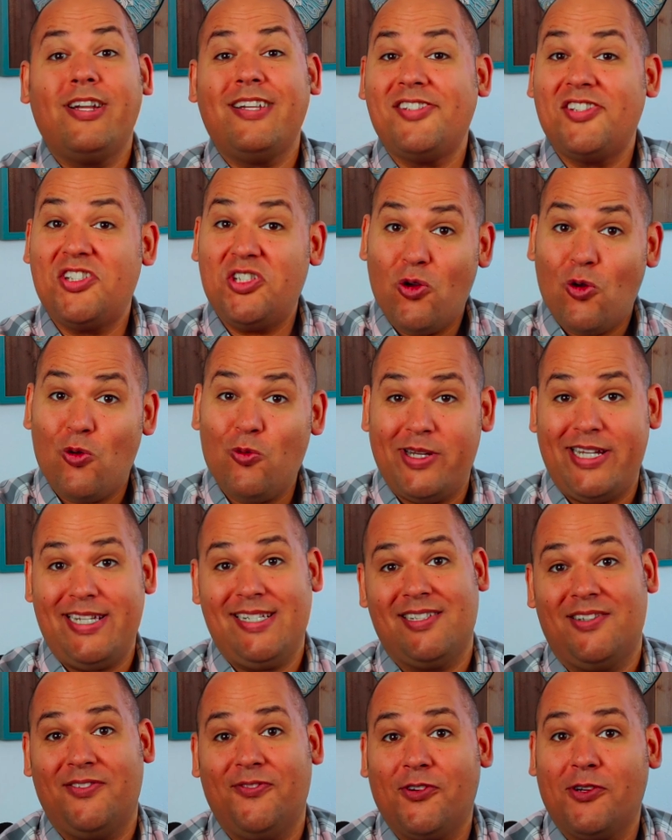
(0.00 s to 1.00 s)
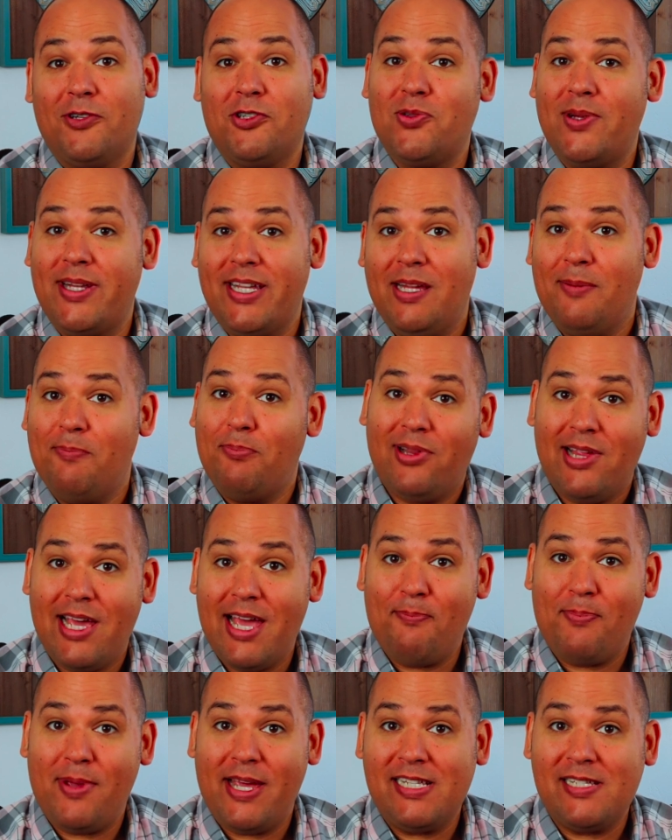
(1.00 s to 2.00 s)
is your reason for drinking
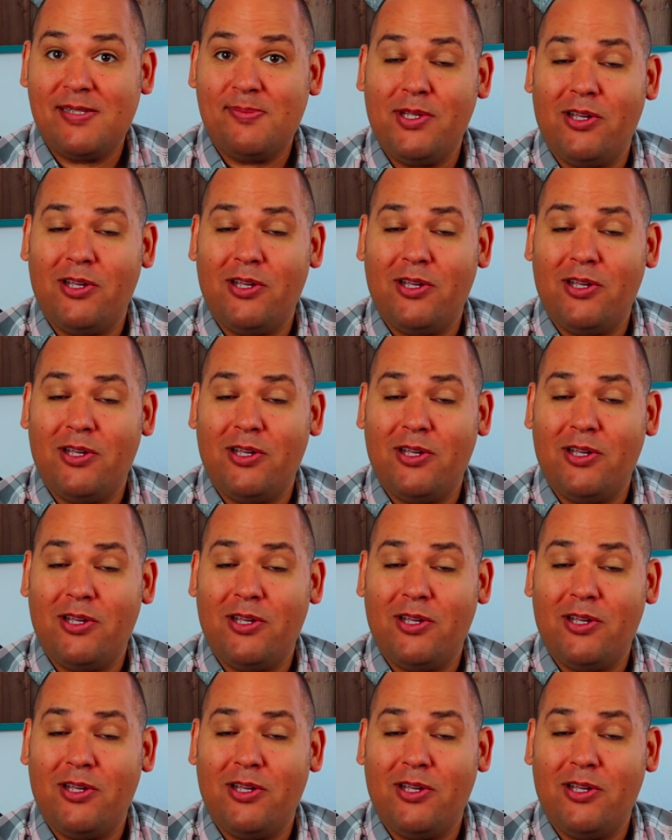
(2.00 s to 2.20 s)
plant-based